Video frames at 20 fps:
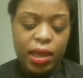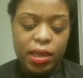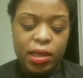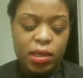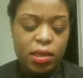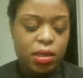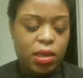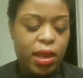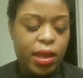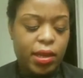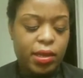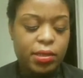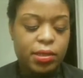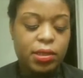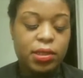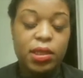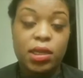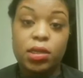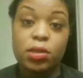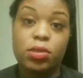that can like
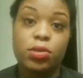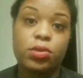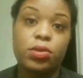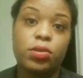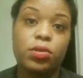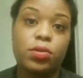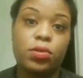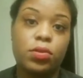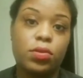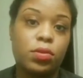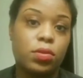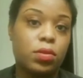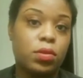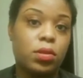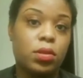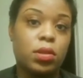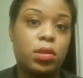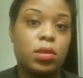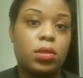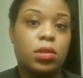stick through,
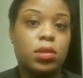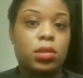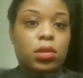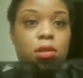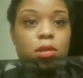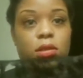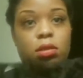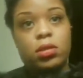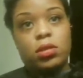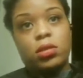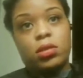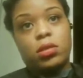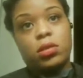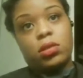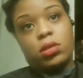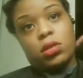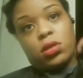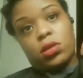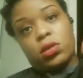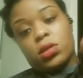
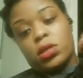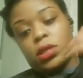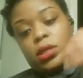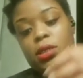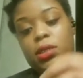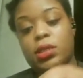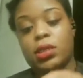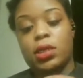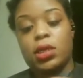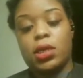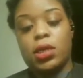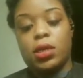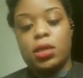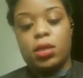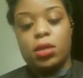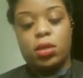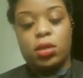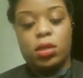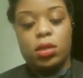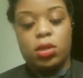you know, you can see
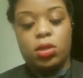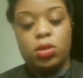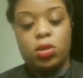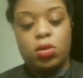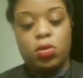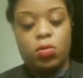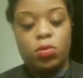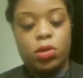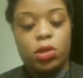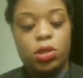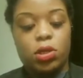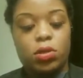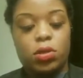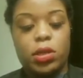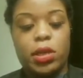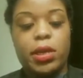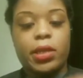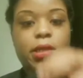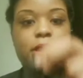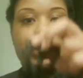it and you don't want to
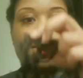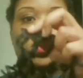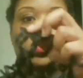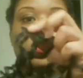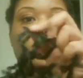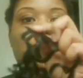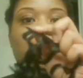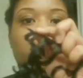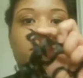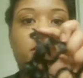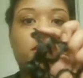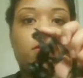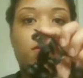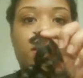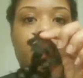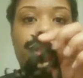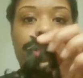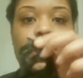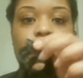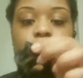do that. So
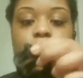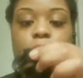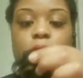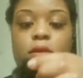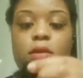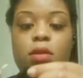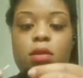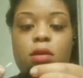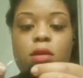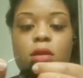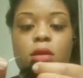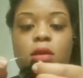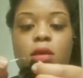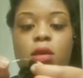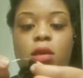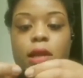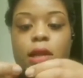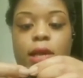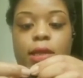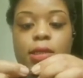normally what I do
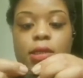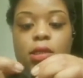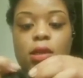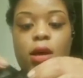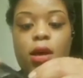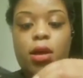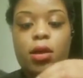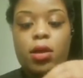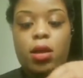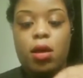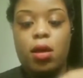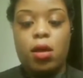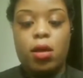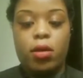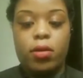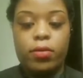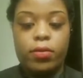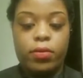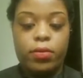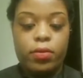is I start
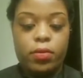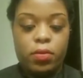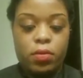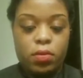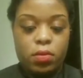off,